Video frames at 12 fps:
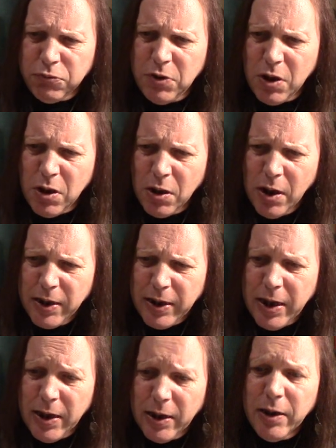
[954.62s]
dear,
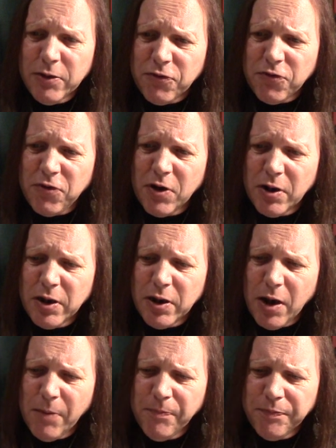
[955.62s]
yeah, it's
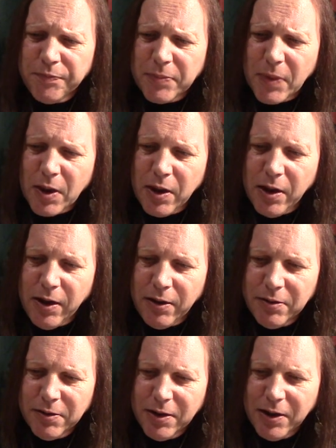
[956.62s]
certainly, yeah,
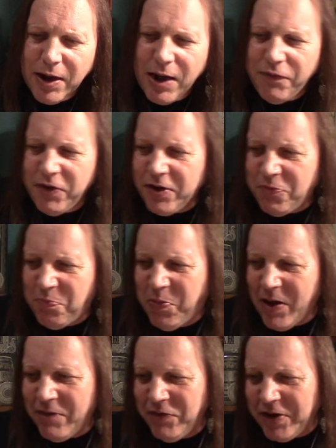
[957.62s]
I think
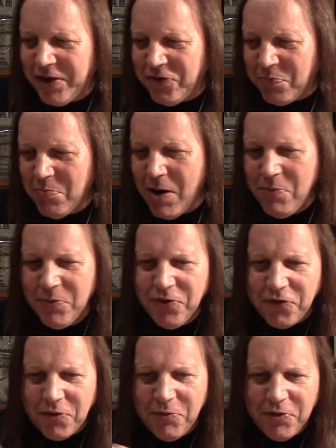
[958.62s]
it's
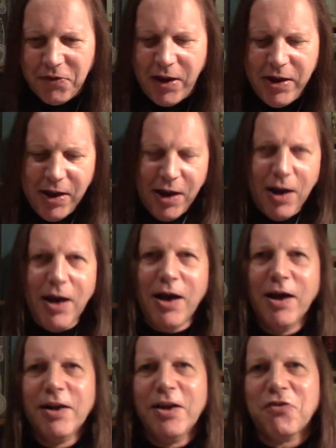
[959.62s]
moment, shall we say.
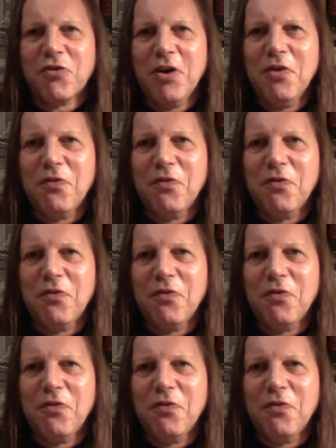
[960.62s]
Let's see